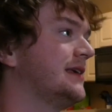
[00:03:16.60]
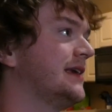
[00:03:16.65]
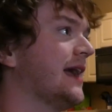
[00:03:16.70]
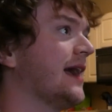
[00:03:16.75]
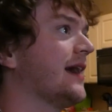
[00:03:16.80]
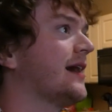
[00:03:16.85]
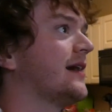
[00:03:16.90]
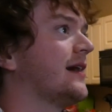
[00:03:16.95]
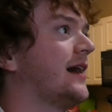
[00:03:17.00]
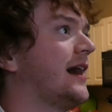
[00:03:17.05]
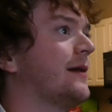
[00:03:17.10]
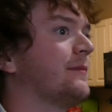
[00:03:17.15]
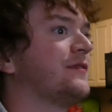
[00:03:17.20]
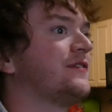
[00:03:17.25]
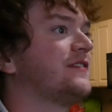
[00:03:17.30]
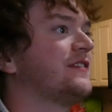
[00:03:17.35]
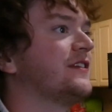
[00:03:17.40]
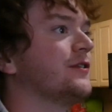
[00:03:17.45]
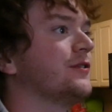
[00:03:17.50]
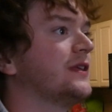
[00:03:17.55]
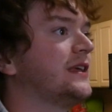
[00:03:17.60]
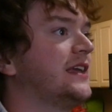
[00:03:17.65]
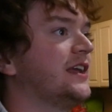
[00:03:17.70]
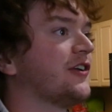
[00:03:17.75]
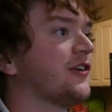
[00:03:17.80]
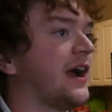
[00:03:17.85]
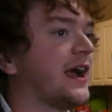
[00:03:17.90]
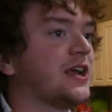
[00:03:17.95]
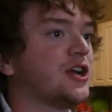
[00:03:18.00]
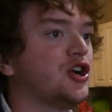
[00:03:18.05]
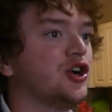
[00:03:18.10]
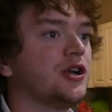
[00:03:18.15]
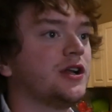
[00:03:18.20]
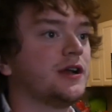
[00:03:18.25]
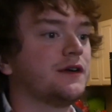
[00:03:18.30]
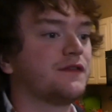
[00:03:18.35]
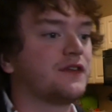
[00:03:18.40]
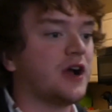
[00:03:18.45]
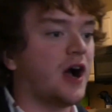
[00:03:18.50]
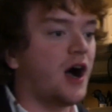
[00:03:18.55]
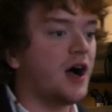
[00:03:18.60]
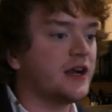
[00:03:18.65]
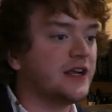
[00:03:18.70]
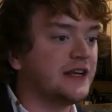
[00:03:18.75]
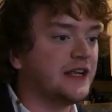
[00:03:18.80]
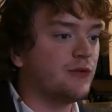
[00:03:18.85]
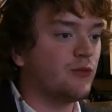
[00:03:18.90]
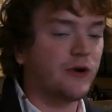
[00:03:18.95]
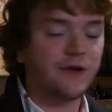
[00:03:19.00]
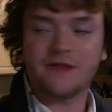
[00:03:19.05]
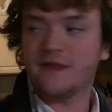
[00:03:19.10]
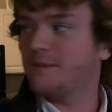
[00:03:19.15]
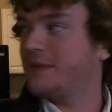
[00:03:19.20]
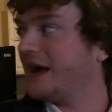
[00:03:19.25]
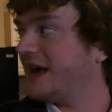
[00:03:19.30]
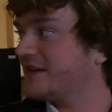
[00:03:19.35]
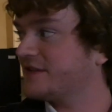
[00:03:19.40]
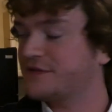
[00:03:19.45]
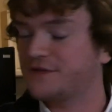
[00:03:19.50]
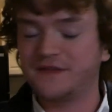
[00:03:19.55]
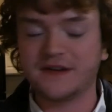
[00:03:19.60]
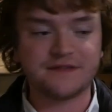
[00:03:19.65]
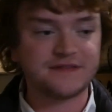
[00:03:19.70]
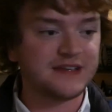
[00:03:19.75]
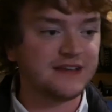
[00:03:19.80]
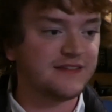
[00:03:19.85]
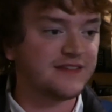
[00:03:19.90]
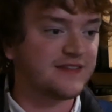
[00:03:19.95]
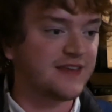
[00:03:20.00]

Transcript: Yeah, I'm still here. I couldn't have gone anywhere in the past 15